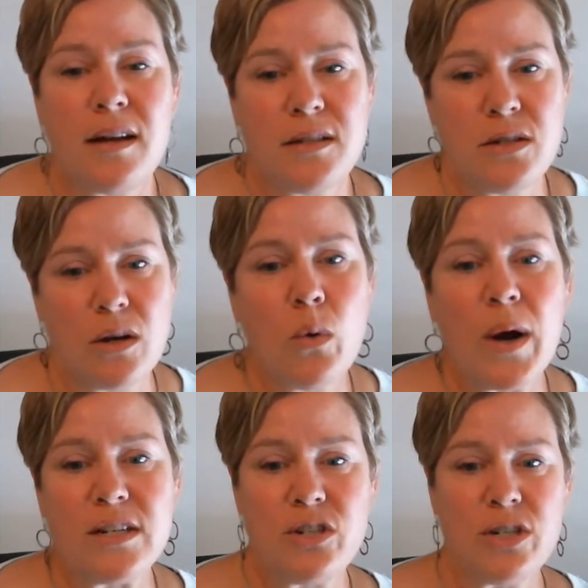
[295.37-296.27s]
to
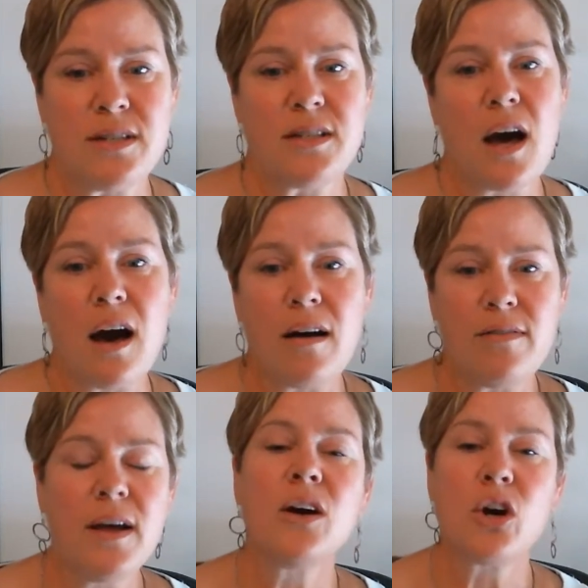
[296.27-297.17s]
questions of
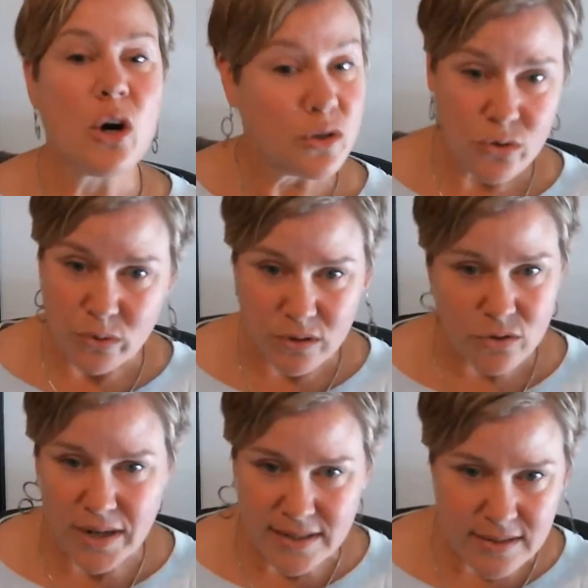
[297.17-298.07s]
cultural
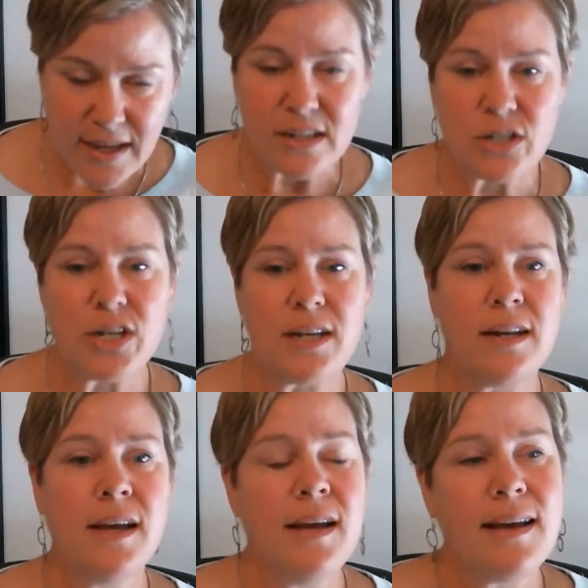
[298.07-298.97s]

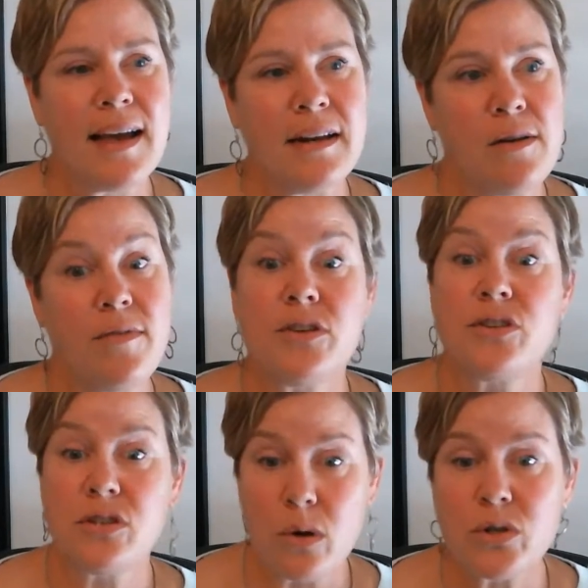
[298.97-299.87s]
translation, kind of the
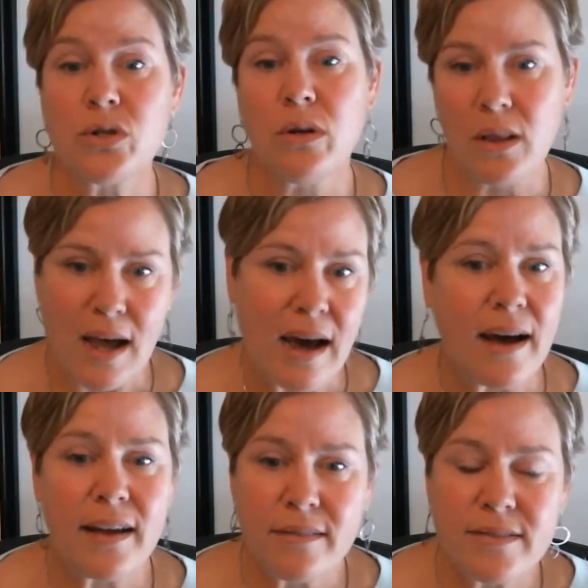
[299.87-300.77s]
social
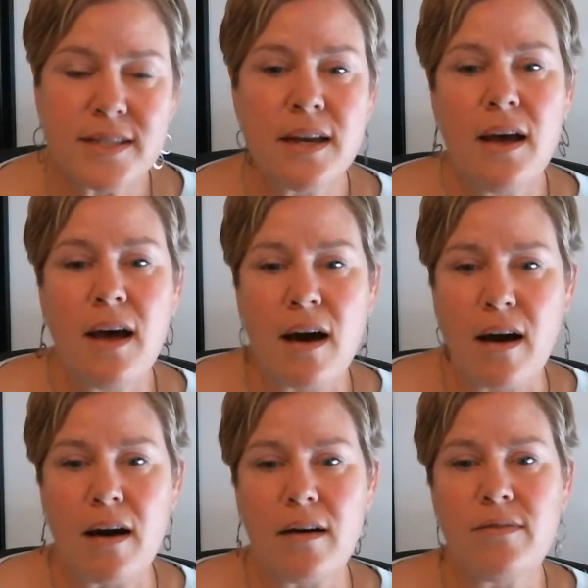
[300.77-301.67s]
lives
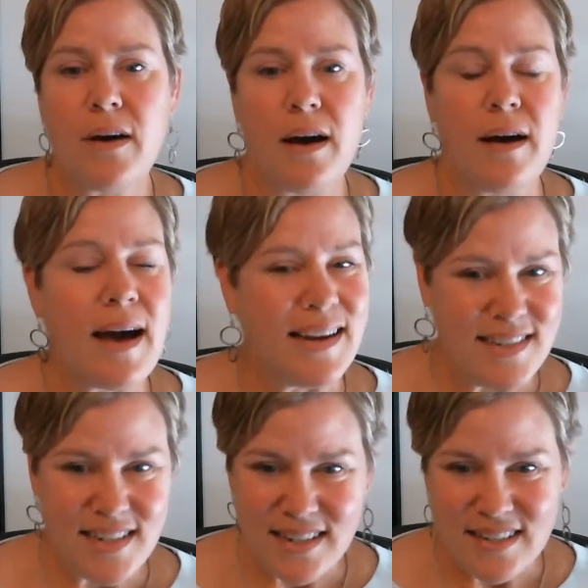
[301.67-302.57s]
of
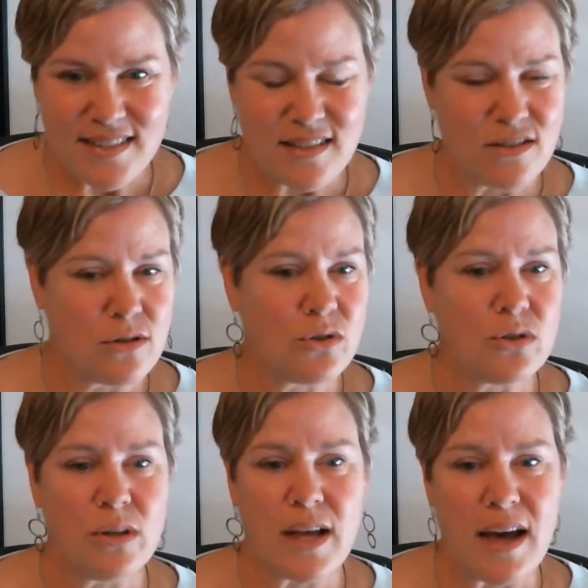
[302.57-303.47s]
ideas, the
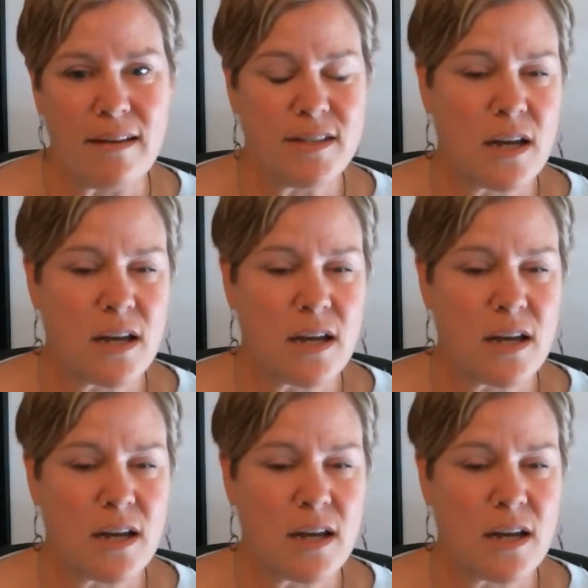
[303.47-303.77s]
social lives